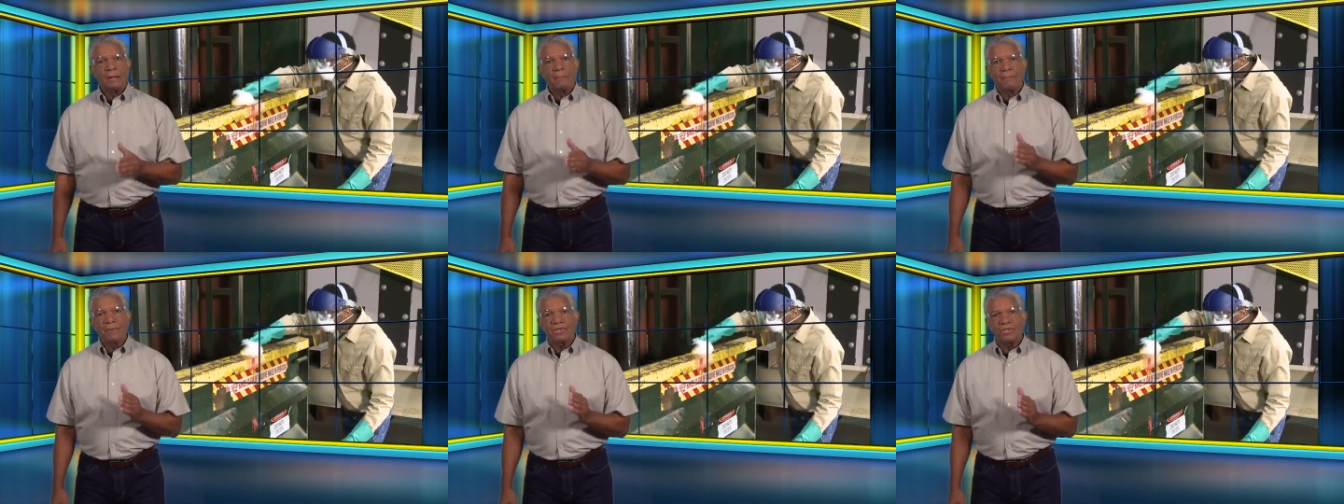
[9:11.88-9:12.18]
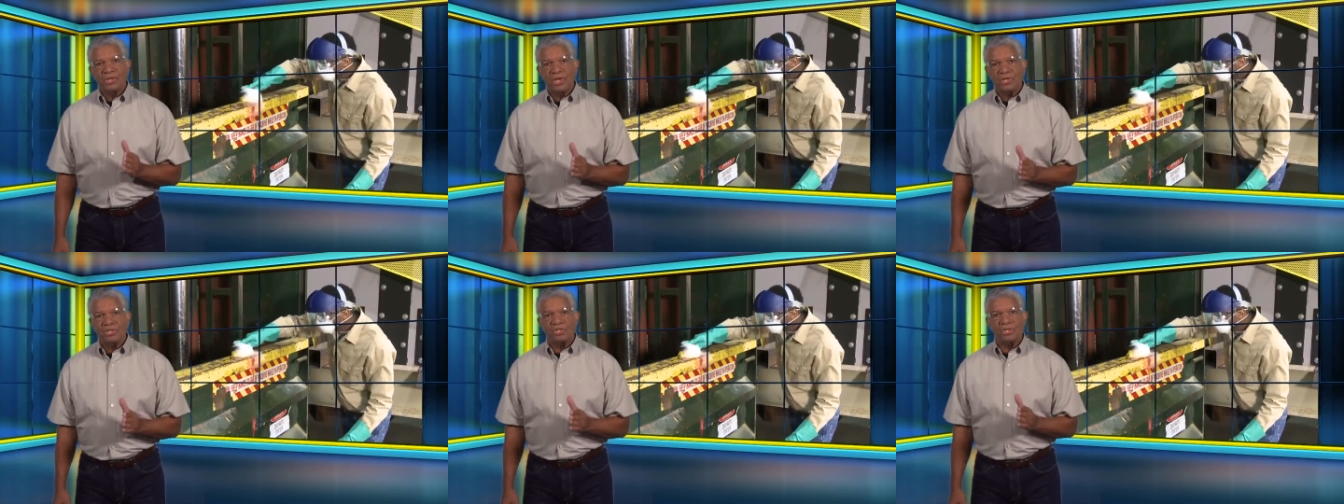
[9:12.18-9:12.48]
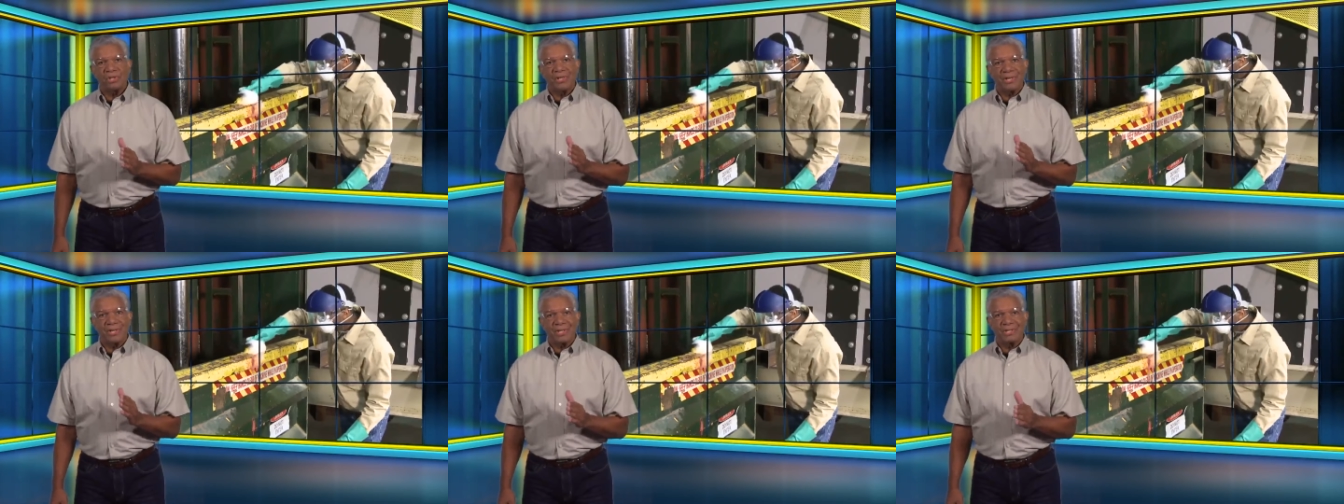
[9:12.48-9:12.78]

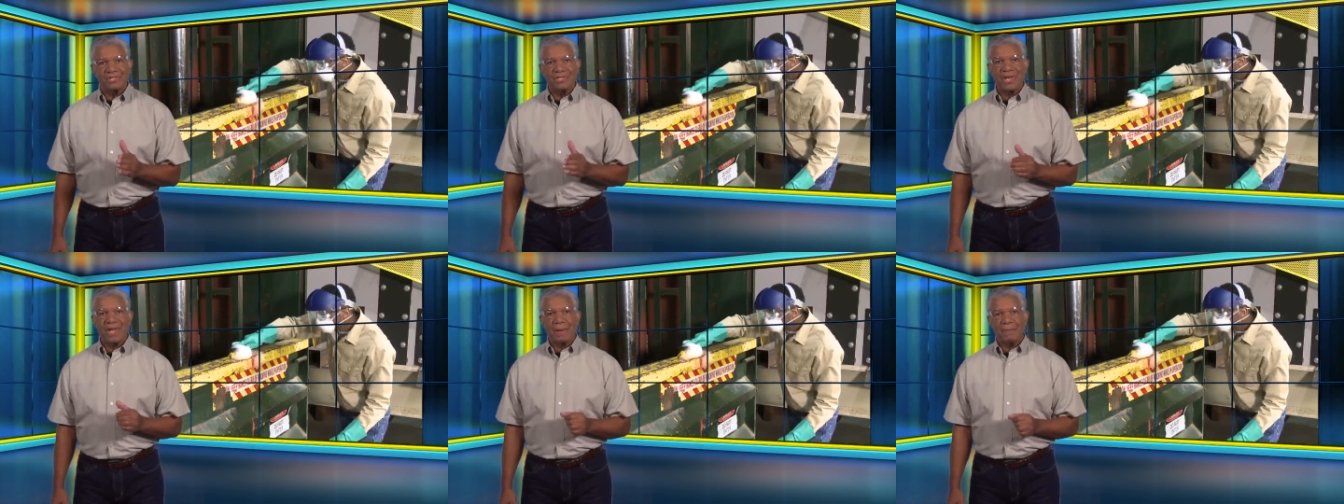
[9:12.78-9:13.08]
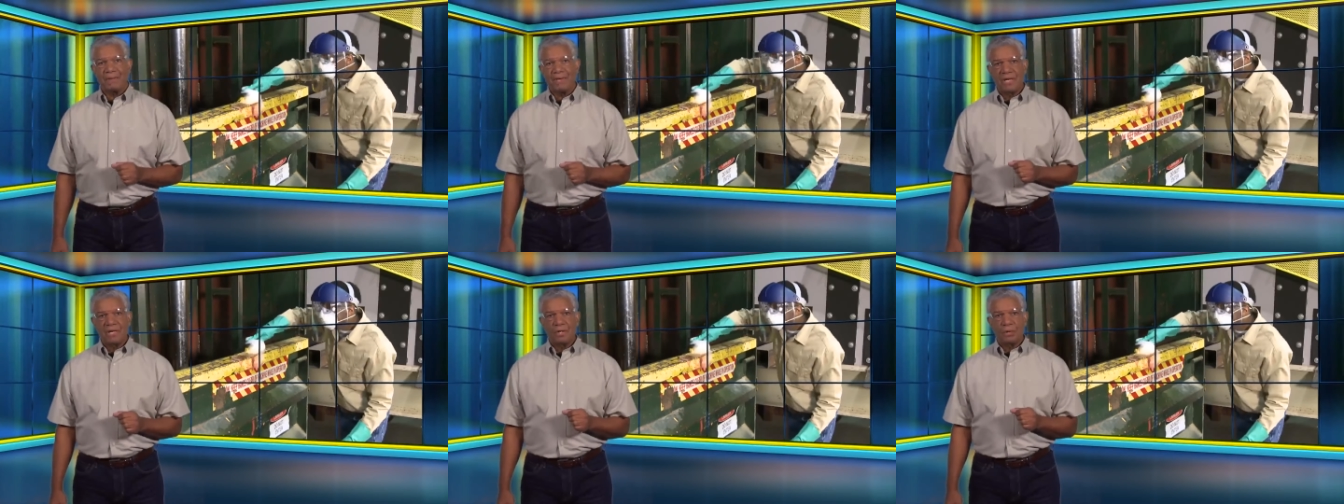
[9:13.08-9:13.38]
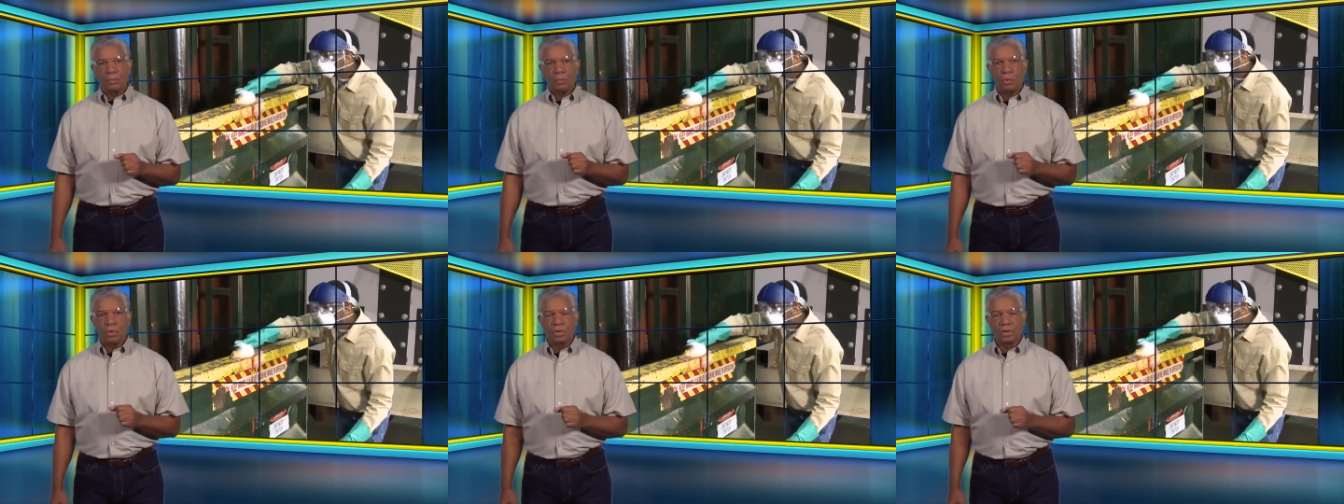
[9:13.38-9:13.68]
Potentially
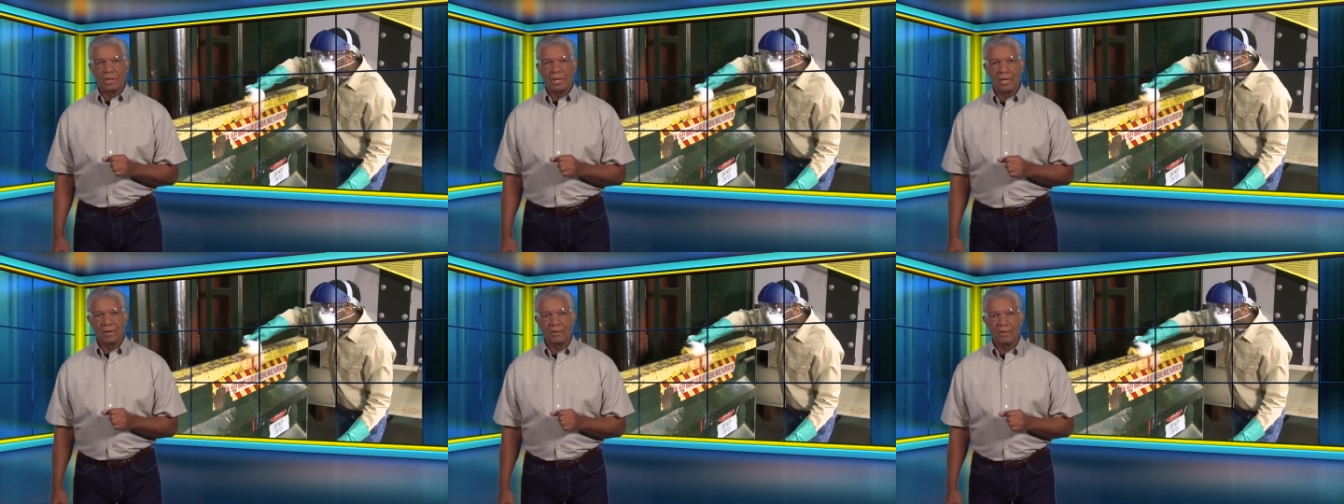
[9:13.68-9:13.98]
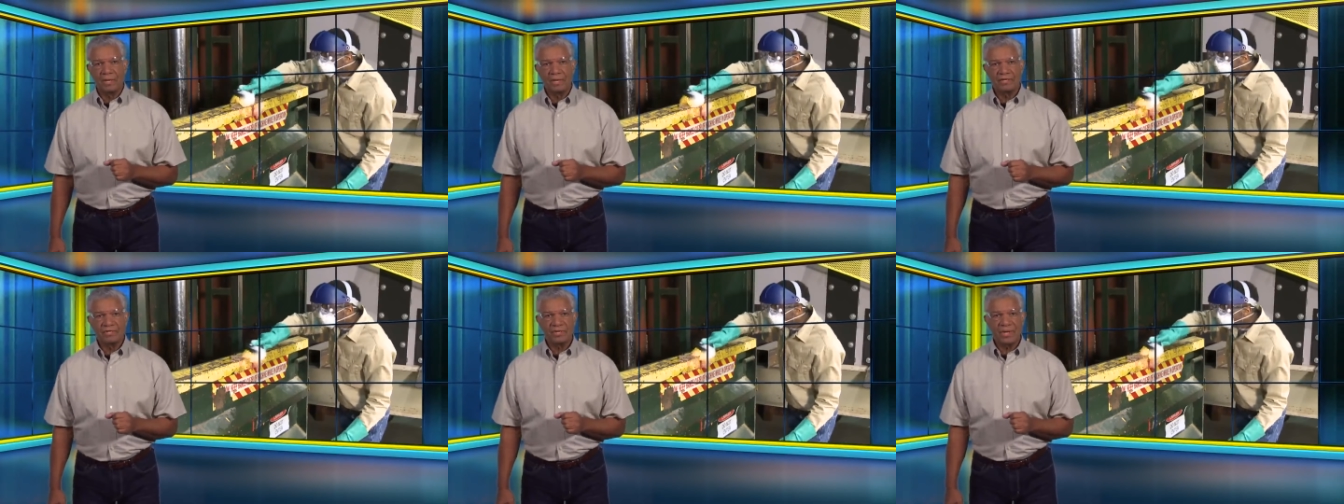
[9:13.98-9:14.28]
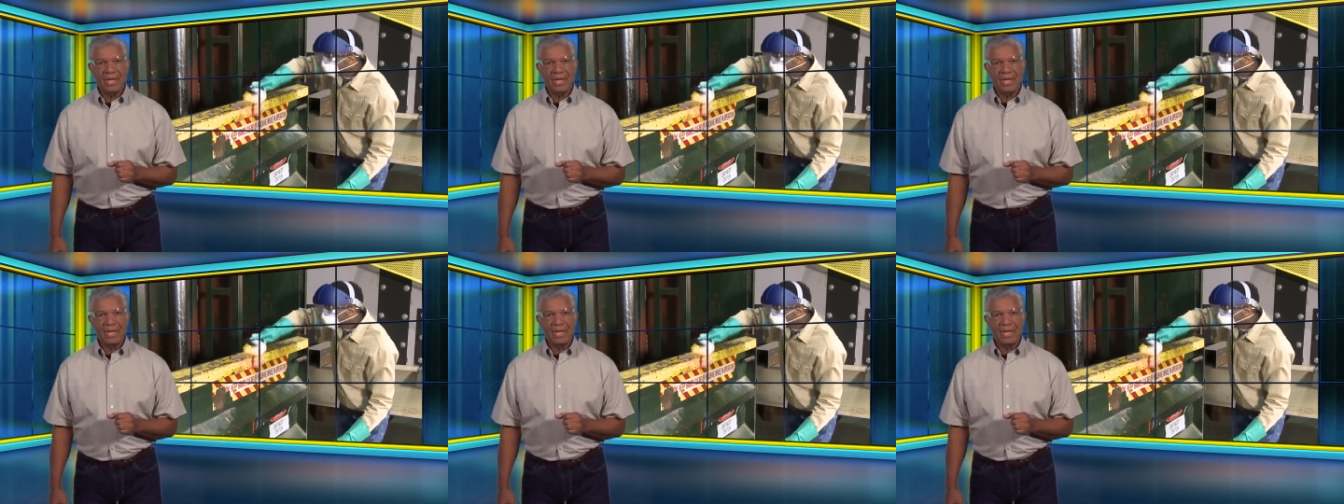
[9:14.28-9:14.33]
contaminated work areas